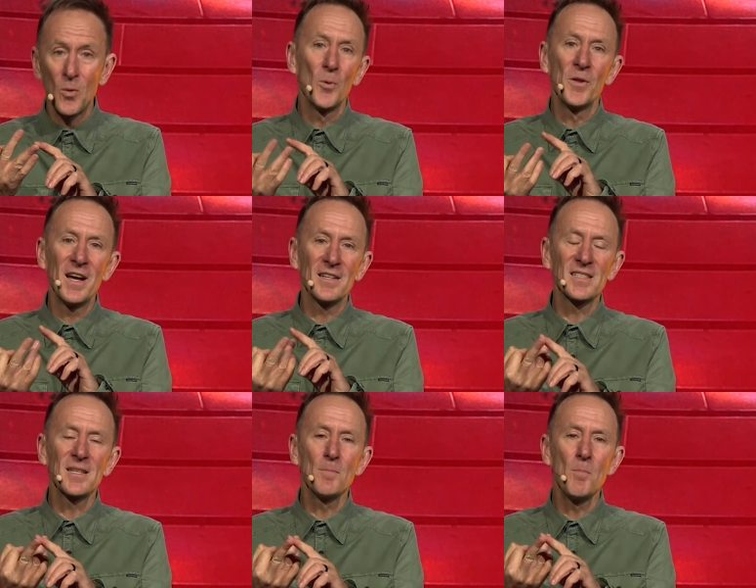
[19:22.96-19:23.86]
or there are
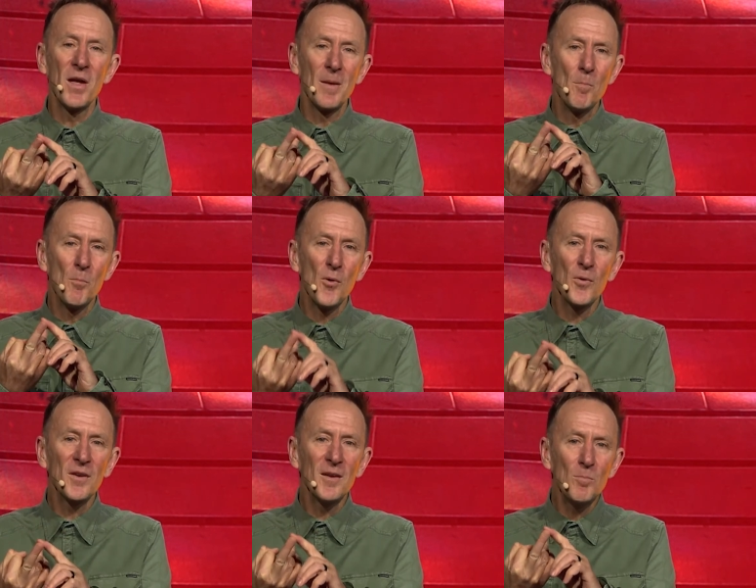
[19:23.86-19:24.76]
some
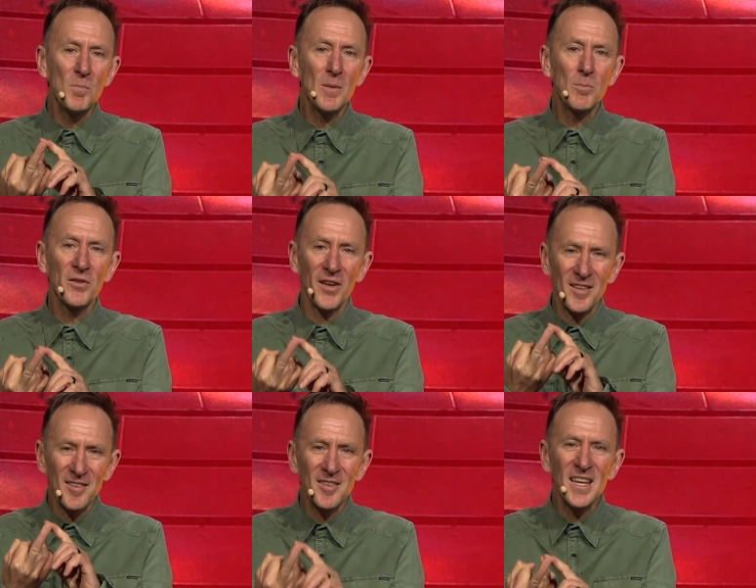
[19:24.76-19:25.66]
important people
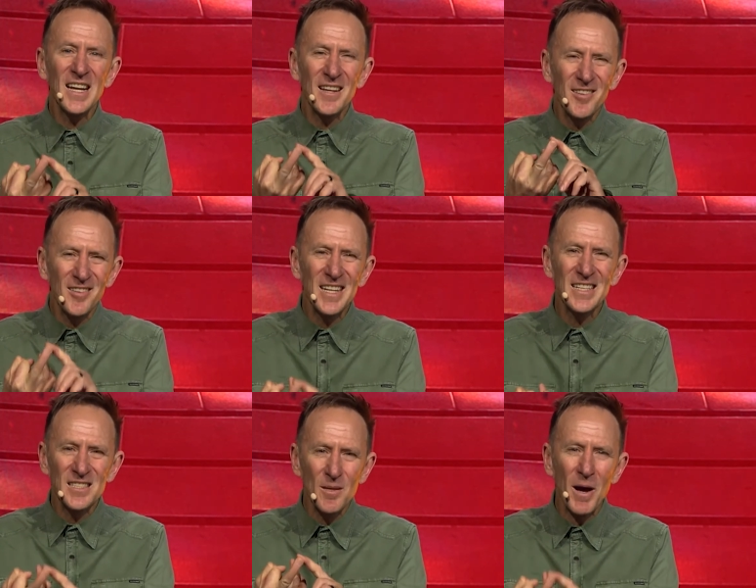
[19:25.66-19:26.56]
that think
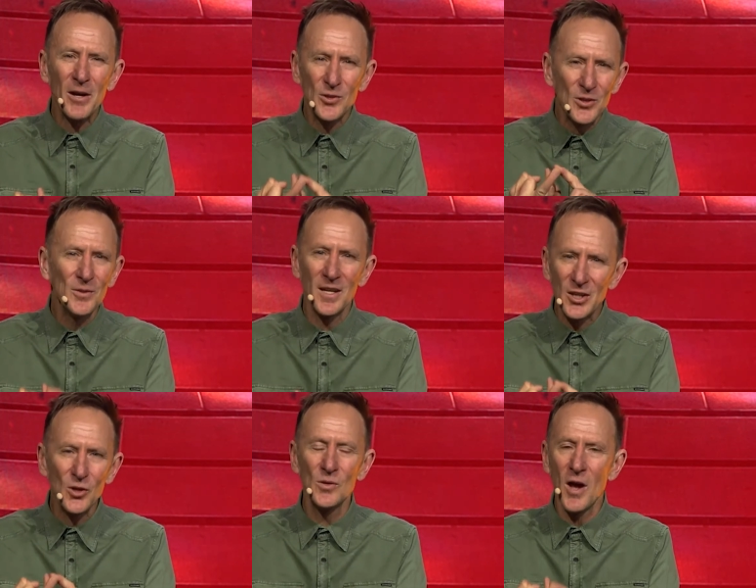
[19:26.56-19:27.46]
things about you
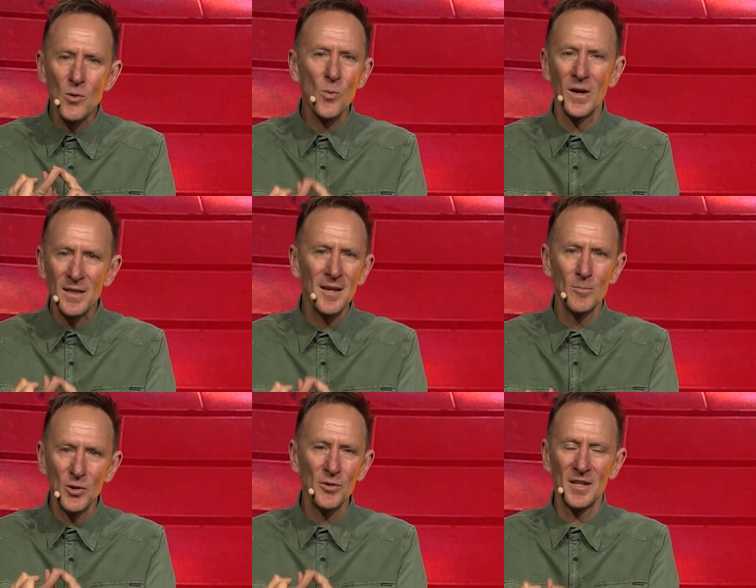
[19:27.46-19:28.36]
that you don't want
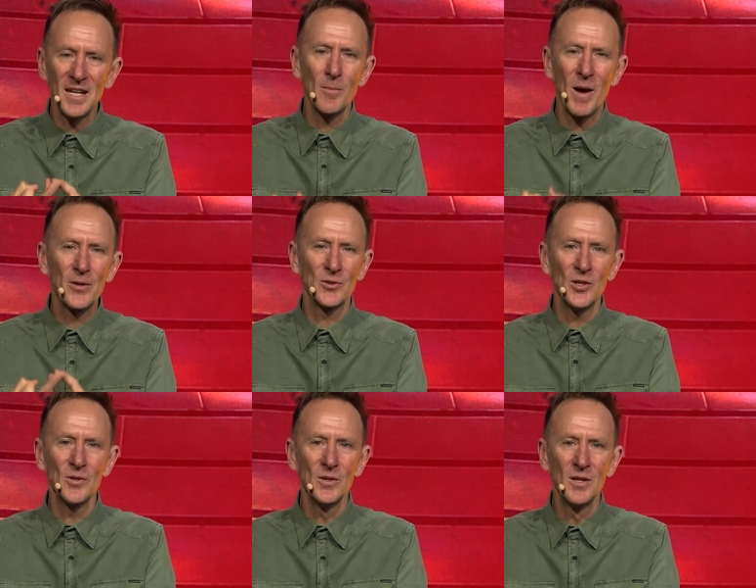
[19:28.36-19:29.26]
them to think about you.